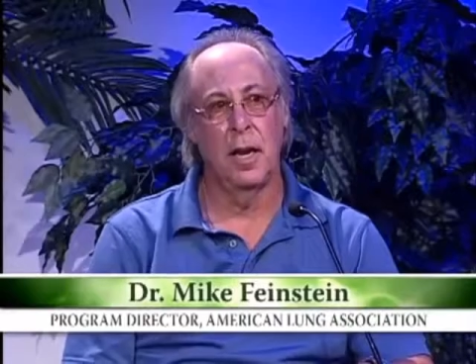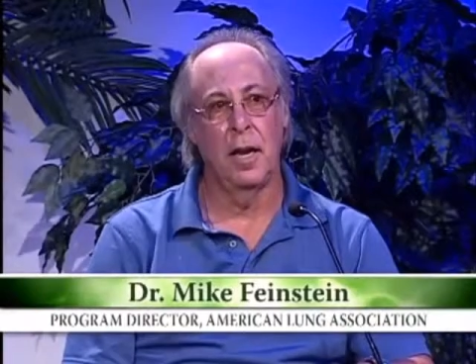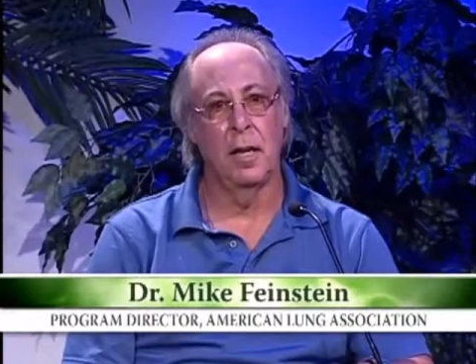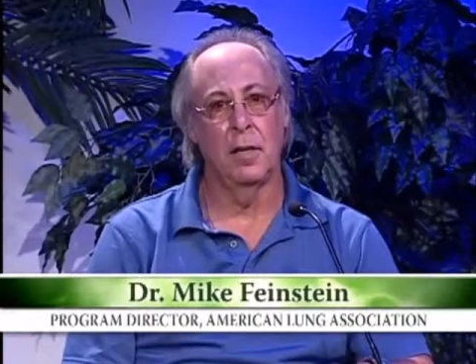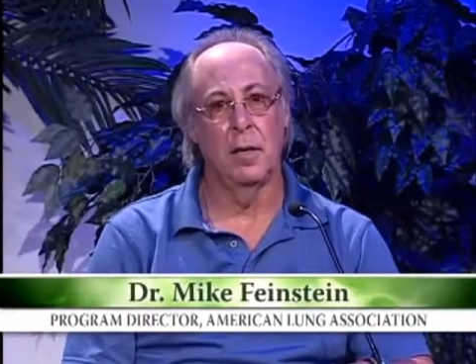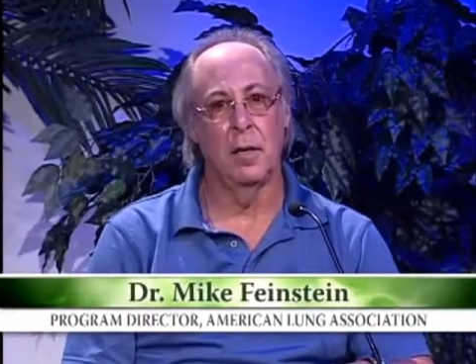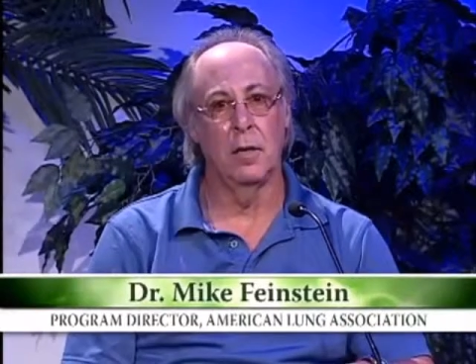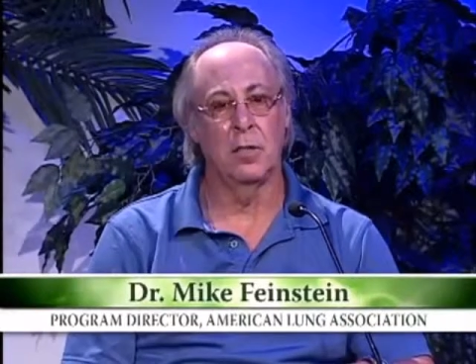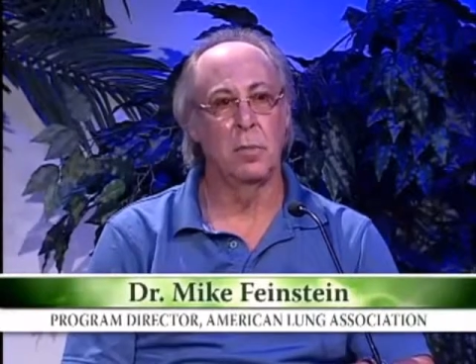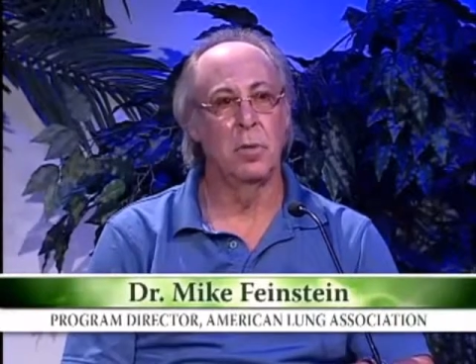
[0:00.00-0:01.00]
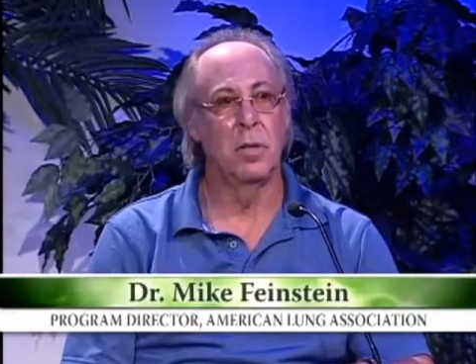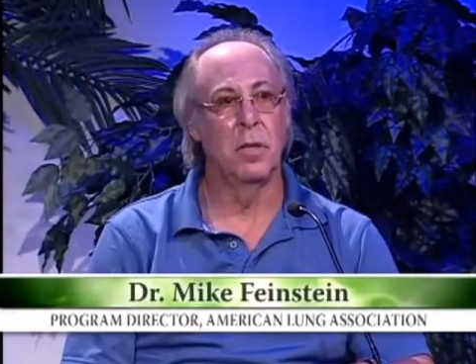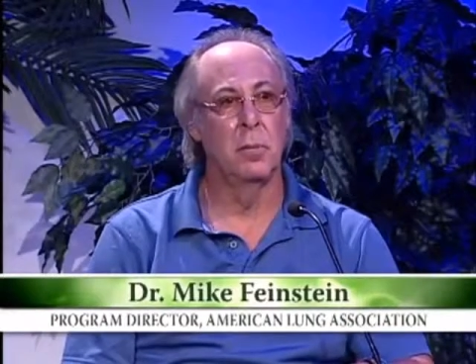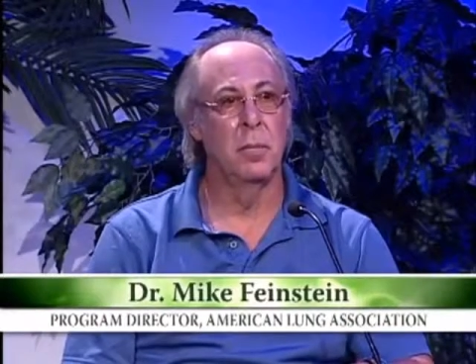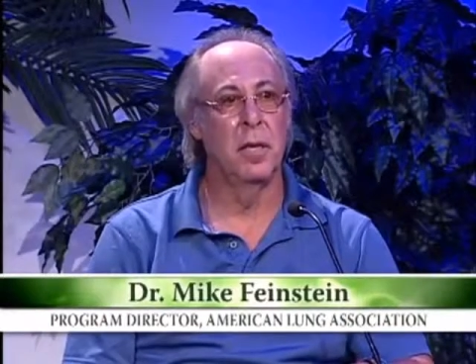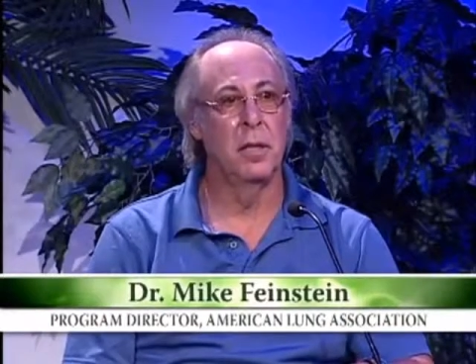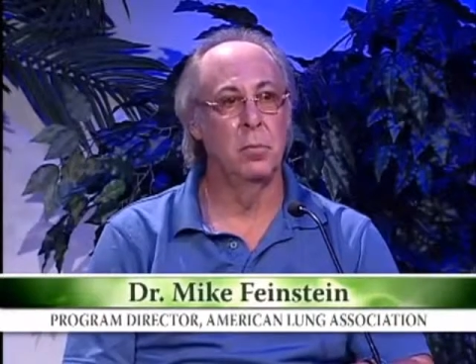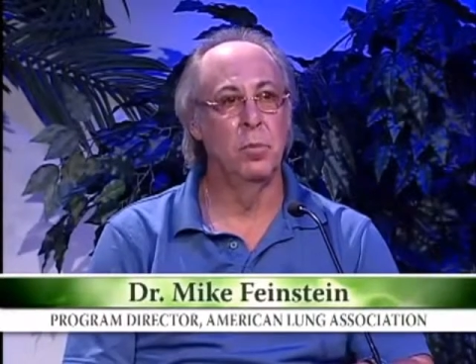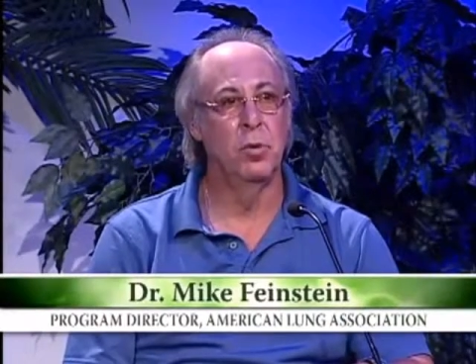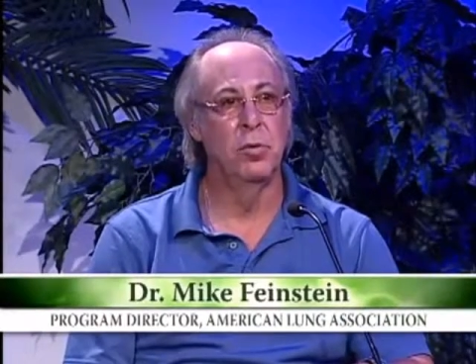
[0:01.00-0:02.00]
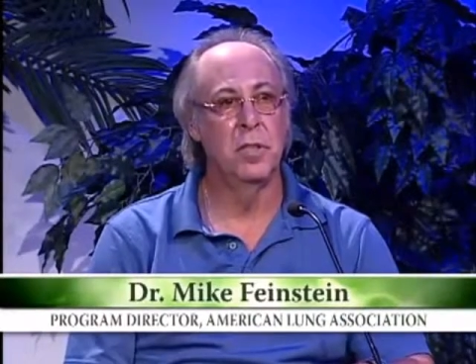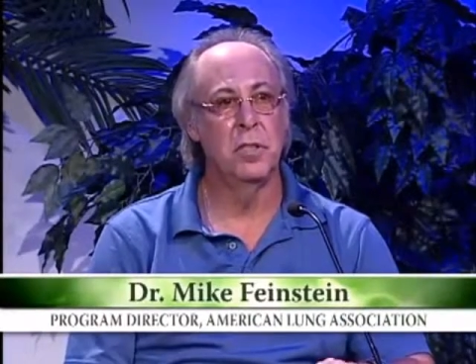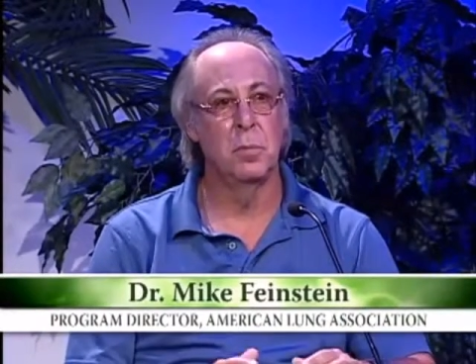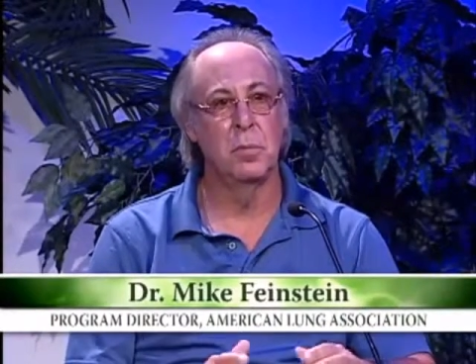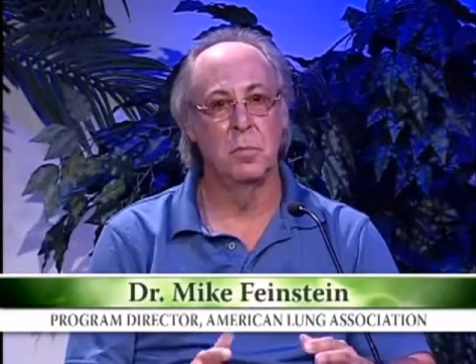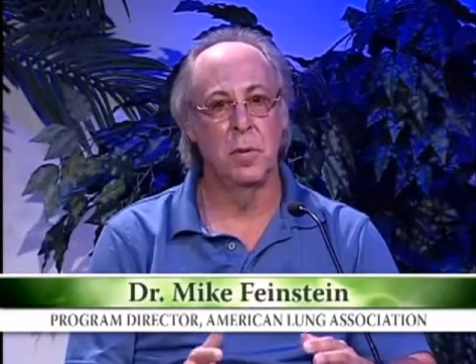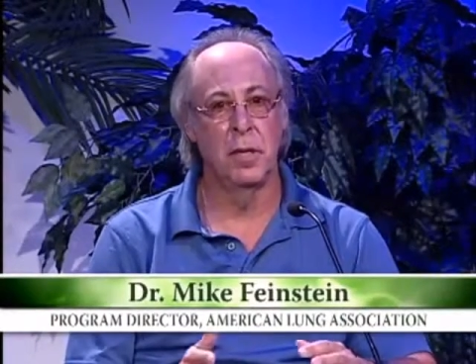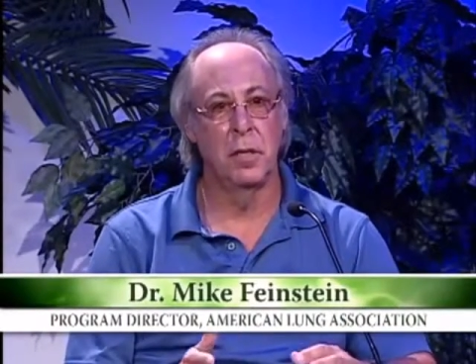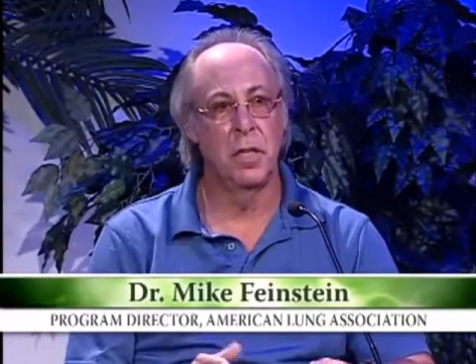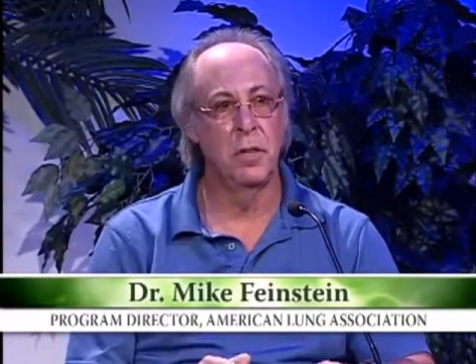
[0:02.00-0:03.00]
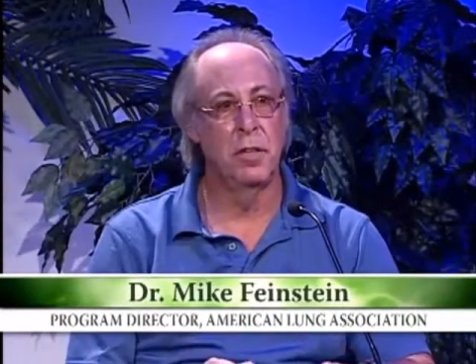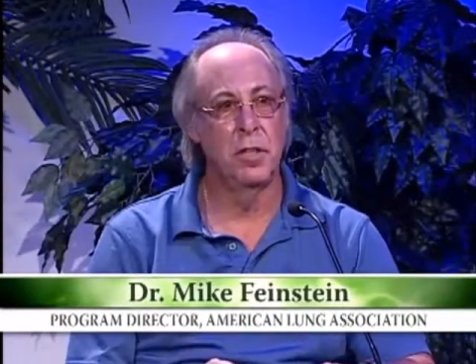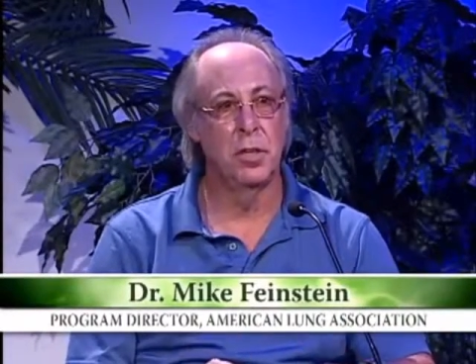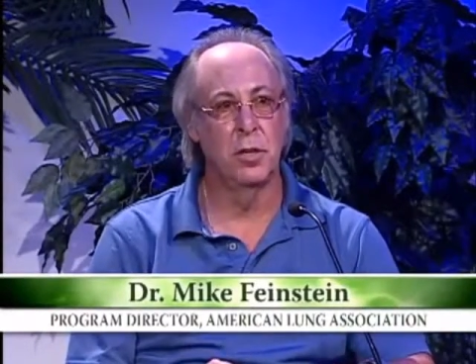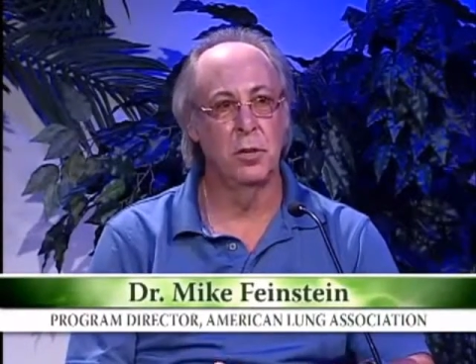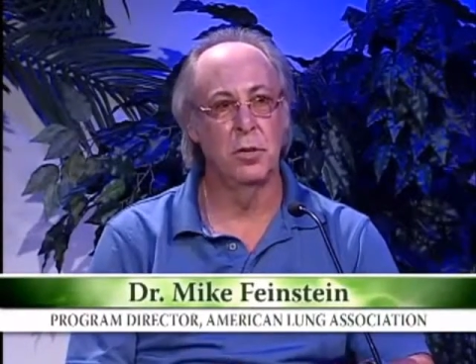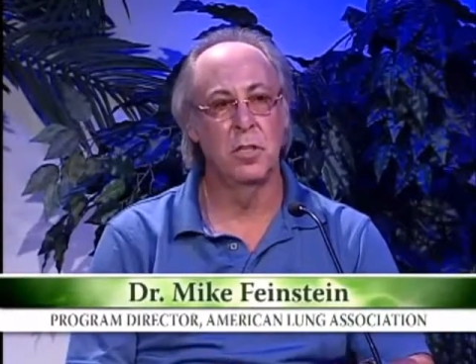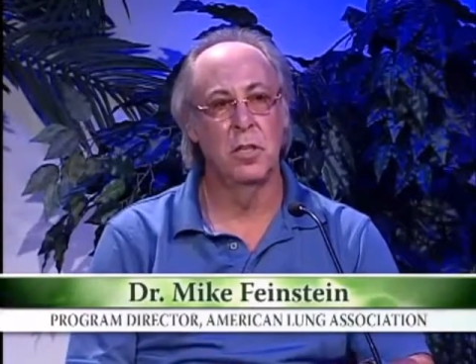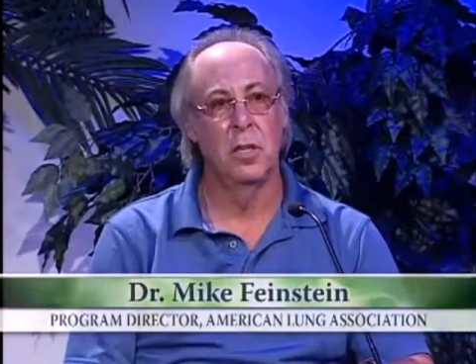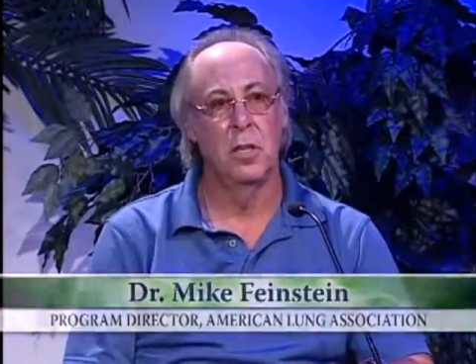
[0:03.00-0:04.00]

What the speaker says: And many of the movies and many of the TV shows,